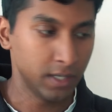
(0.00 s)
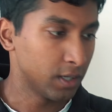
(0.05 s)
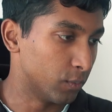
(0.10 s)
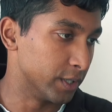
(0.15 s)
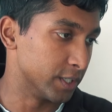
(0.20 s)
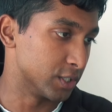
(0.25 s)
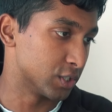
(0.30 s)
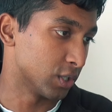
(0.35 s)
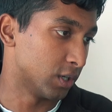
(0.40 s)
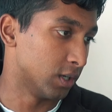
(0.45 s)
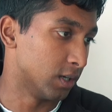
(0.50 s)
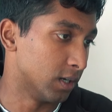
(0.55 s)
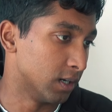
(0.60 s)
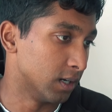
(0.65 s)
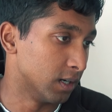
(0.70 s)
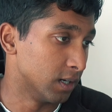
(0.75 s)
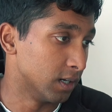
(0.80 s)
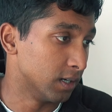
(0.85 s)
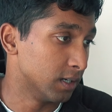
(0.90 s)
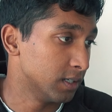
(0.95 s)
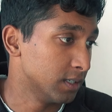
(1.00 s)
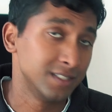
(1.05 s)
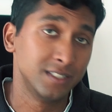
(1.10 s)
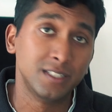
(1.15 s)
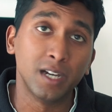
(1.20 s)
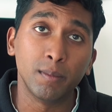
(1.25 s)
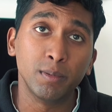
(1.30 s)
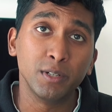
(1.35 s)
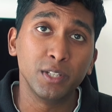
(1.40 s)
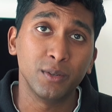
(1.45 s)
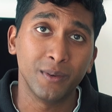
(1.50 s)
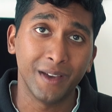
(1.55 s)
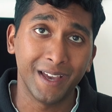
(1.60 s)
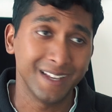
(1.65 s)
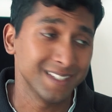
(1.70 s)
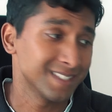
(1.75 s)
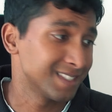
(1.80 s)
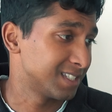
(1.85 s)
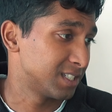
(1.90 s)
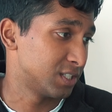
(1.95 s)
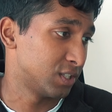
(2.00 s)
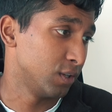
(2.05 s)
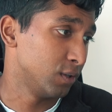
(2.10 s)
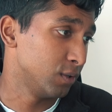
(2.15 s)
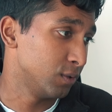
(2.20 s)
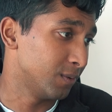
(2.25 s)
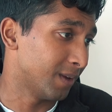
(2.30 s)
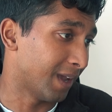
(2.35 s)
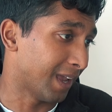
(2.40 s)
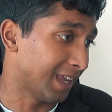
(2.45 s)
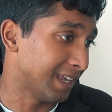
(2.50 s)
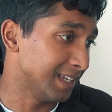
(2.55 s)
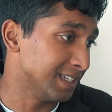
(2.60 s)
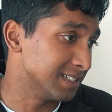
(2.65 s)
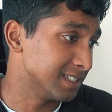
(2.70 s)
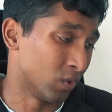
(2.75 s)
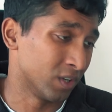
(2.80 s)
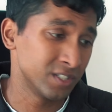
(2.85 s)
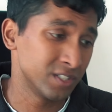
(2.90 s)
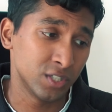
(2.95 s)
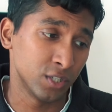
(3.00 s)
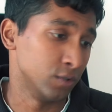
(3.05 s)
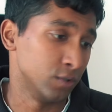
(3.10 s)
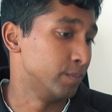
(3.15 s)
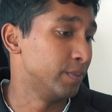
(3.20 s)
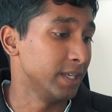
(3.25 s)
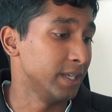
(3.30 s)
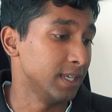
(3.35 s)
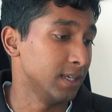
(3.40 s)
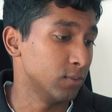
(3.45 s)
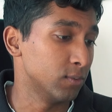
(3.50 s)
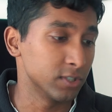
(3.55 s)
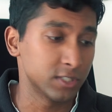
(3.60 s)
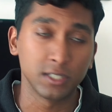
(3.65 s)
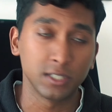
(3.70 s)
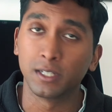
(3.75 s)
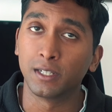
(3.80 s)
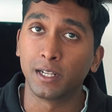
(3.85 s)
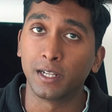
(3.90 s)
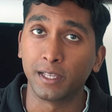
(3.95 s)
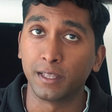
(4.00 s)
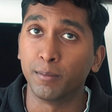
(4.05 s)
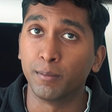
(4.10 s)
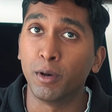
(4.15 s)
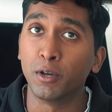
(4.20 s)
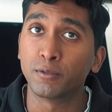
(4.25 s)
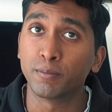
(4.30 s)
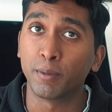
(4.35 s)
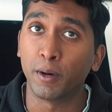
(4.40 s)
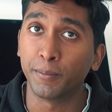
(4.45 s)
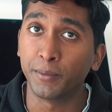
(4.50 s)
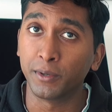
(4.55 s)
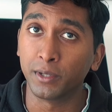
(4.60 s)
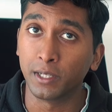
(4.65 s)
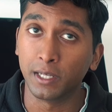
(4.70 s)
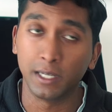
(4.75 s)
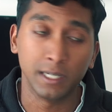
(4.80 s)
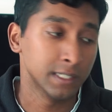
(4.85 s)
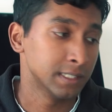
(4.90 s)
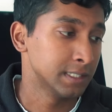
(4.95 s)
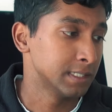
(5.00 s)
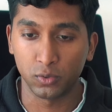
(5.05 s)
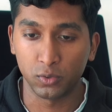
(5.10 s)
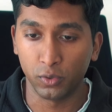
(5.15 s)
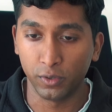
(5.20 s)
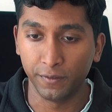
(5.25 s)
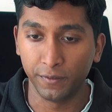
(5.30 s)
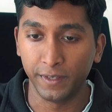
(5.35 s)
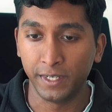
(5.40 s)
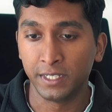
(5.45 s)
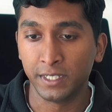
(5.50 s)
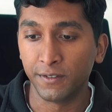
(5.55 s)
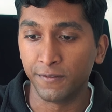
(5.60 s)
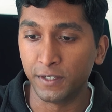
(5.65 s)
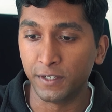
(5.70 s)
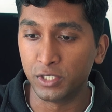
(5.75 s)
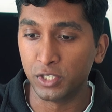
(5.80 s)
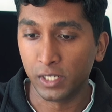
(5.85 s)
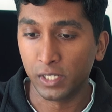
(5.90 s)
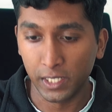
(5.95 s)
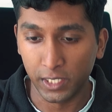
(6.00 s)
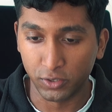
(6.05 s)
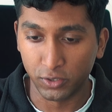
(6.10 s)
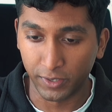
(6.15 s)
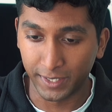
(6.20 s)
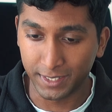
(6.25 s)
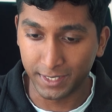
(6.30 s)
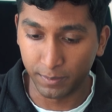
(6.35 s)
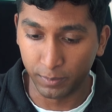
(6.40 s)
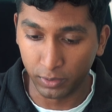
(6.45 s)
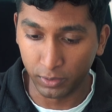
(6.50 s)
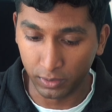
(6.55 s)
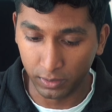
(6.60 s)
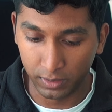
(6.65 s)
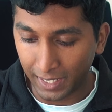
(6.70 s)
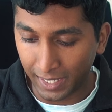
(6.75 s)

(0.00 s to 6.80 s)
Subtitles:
which are WS2812B, which are like the most popular, sort of individually addressable